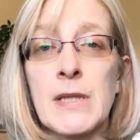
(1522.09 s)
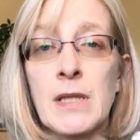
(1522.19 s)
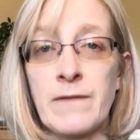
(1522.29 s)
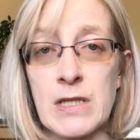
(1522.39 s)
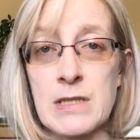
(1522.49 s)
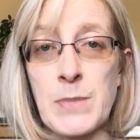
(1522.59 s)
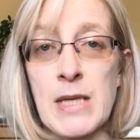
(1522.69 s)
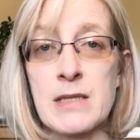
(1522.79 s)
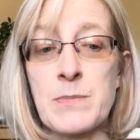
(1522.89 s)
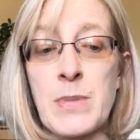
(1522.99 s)
living
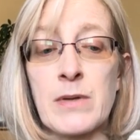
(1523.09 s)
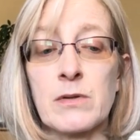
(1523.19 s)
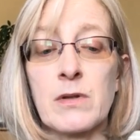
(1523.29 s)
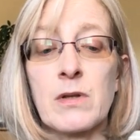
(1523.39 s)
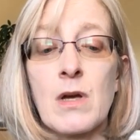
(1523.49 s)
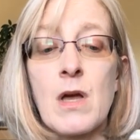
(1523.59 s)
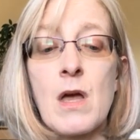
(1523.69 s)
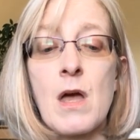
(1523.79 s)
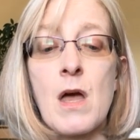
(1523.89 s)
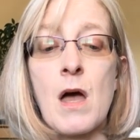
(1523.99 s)
space built
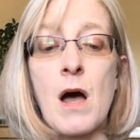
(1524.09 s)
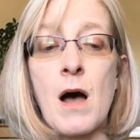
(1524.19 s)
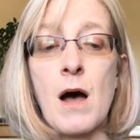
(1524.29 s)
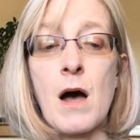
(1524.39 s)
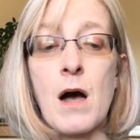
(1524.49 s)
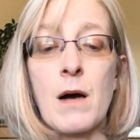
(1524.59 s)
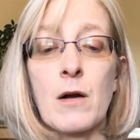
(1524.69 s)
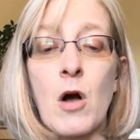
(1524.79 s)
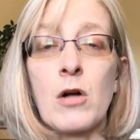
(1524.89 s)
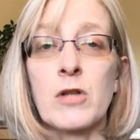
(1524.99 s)

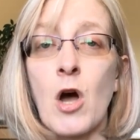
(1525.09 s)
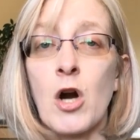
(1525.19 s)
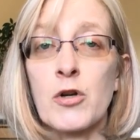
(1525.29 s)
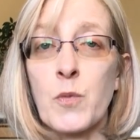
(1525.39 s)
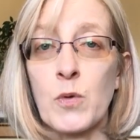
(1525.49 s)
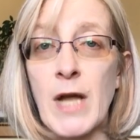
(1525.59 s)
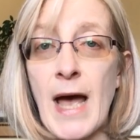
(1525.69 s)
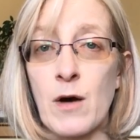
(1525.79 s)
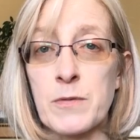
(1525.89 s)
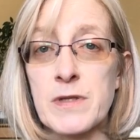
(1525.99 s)
called a heartwood
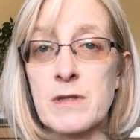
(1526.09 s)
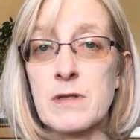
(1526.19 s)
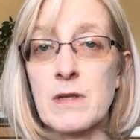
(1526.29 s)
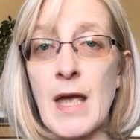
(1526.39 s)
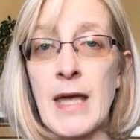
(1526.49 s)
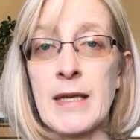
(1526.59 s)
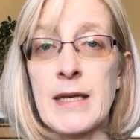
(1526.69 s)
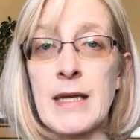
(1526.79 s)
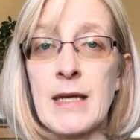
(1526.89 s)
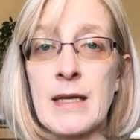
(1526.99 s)
house,
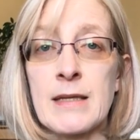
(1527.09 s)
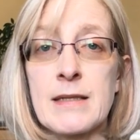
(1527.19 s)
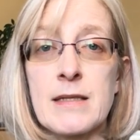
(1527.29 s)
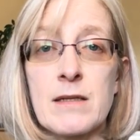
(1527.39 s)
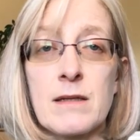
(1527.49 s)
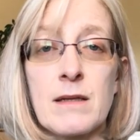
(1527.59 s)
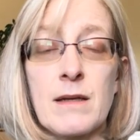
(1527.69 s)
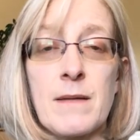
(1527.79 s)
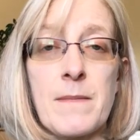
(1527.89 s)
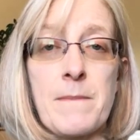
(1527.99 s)
and it
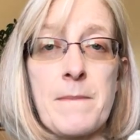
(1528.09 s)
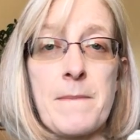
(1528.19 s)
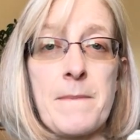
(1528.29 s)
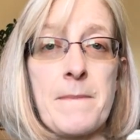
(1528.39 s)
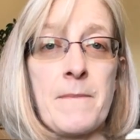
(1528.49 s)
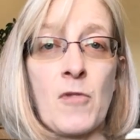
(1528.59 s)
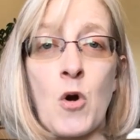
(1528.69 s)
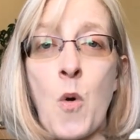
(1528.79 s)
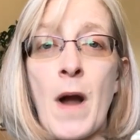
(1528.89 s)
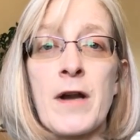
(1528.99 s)

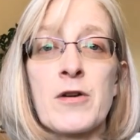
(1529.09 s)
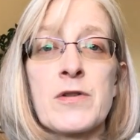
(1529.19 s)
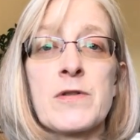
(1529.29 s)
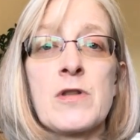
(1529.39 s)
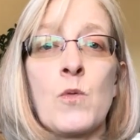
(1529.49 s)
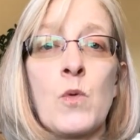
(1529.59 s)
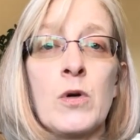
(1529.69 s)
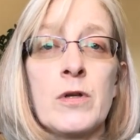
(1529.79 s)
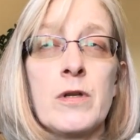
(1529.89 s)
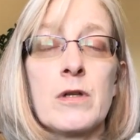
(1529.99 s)
requires the
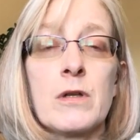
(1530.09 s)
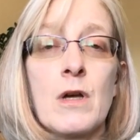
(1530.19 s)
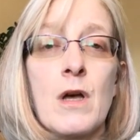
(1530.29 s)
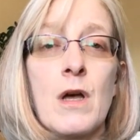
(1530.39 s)
wood,